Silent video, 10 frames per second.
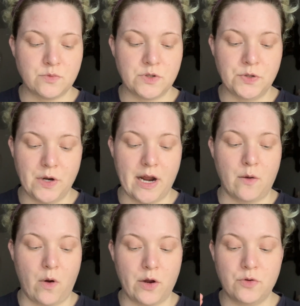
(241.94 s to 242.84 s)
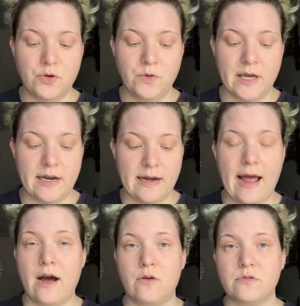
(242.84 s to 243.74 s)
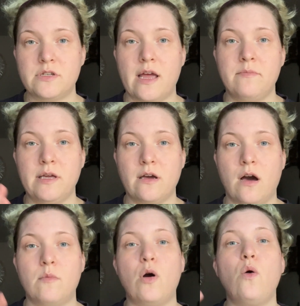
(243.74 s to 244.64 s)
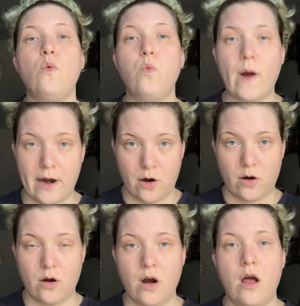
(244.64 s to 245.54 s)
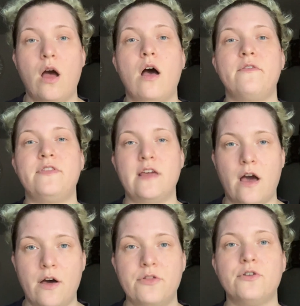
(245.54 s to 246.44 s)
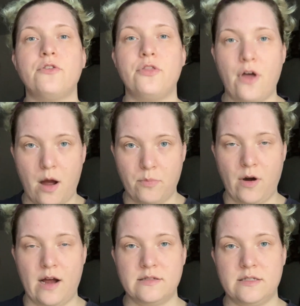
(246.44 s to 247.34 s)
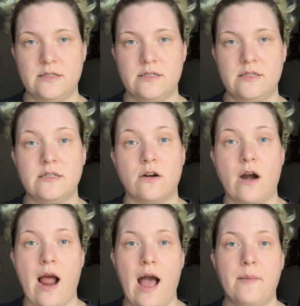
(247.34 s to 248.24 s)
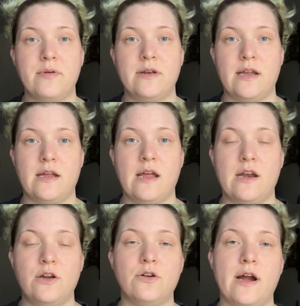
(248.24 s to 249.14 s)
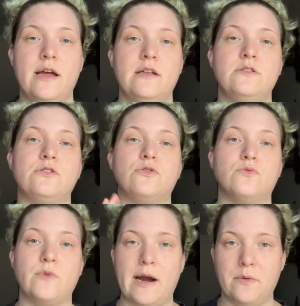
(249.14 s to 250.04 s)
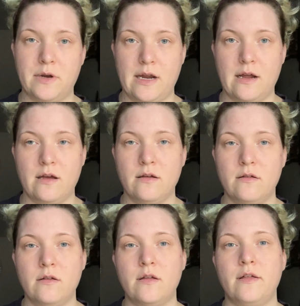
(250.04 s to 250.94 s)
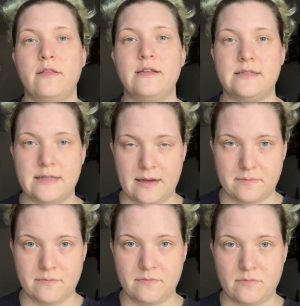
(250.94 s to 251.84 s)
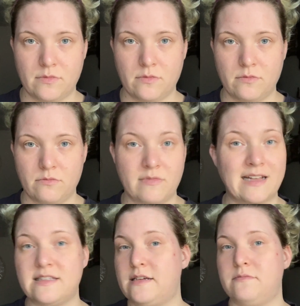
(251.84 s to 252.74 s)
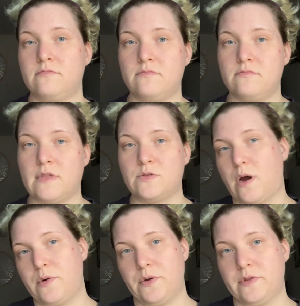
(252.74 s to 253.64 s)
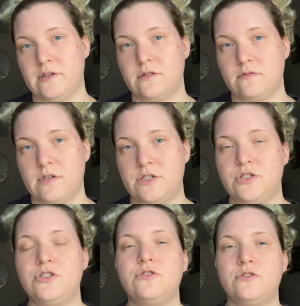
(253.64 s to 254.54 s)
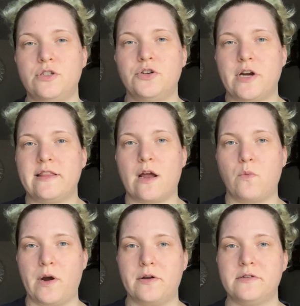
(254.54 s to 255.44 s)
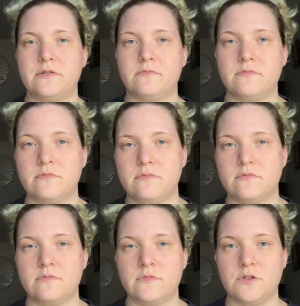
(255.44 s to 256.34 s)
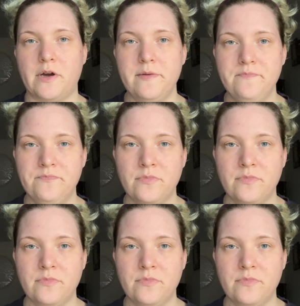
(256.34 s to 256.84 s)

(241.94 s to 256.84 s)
Today I want you to get it out and become aware of the other thought processes that are happening in your head surrounding this thing. That's it, that's why we're doing this, is to create that awareness, okay?